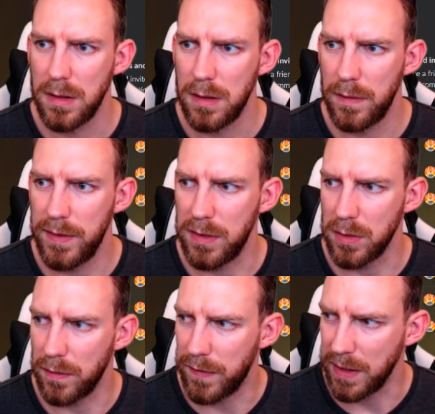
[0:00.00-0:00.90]
A few
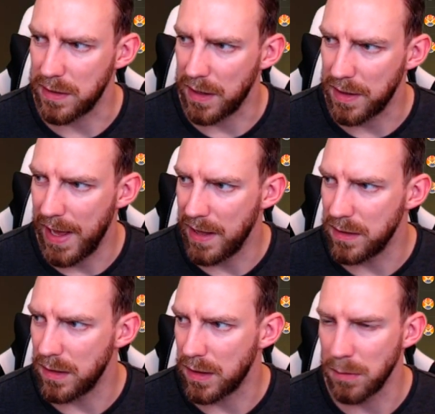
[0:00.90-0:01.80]
sort of things like that
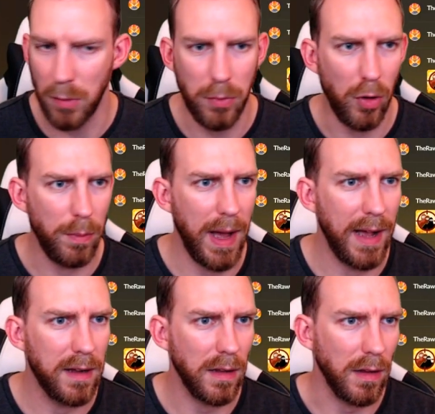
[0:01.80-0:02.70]
I can report back
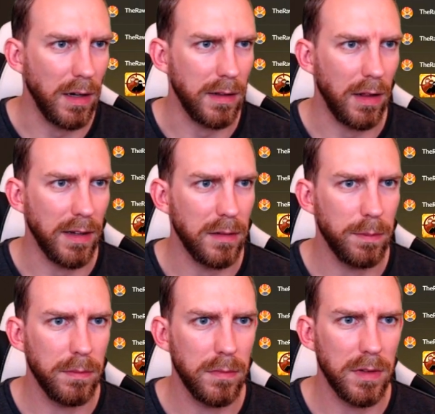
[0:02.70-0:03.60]
that I'd like
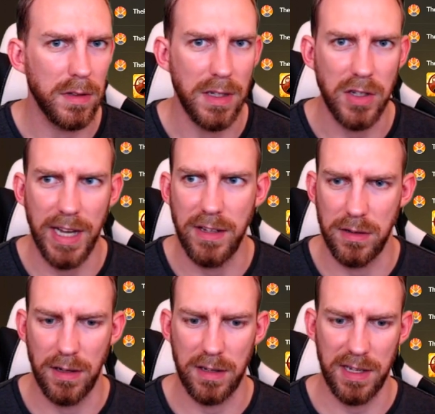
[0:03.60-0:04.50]
to see changed,
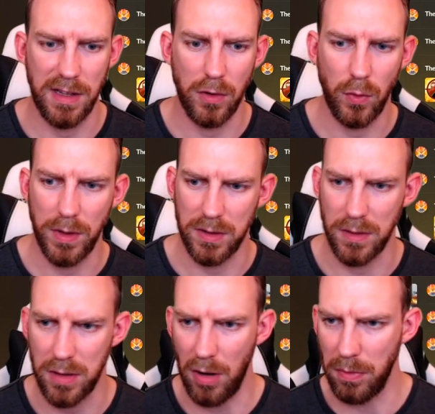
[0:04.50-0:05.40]
and like I say, they're always on
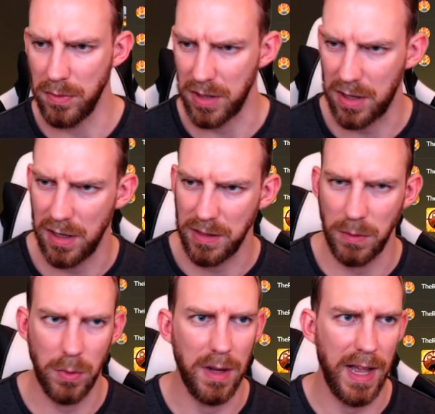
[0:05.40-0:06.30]
top, which I can't seem
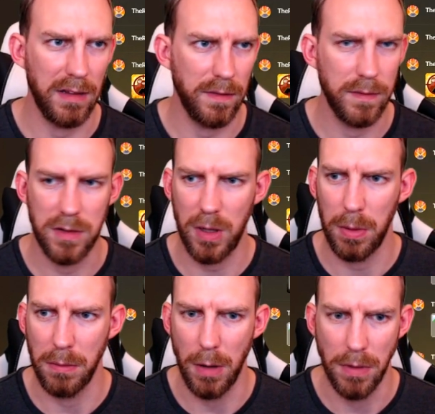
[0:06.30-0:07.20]
to work out how to stop at
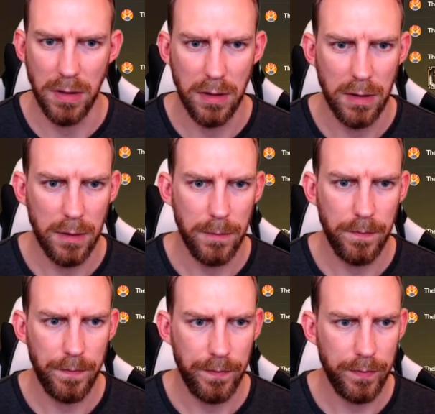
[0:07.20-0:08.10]
the moment.
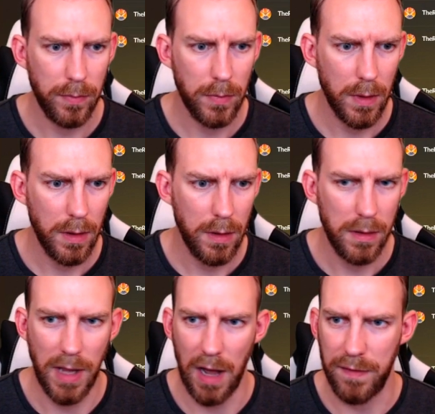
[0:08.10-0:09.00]

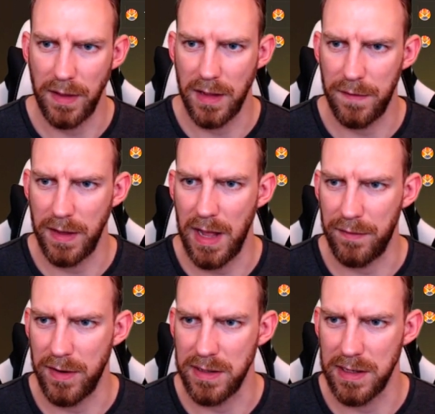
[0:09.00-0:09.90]
Yeah, I think that
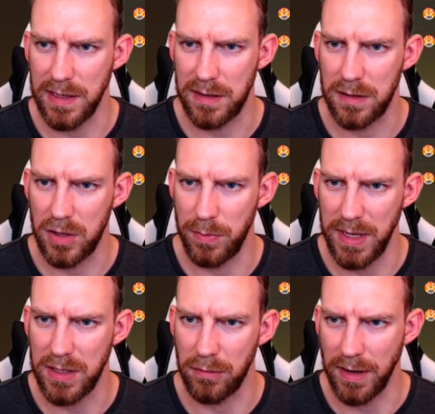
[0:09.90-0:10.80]
friends list should be
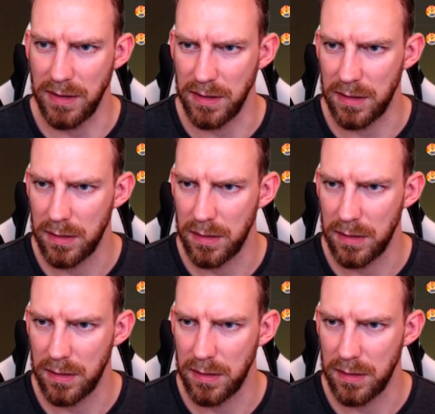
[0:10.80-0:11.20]
integrated.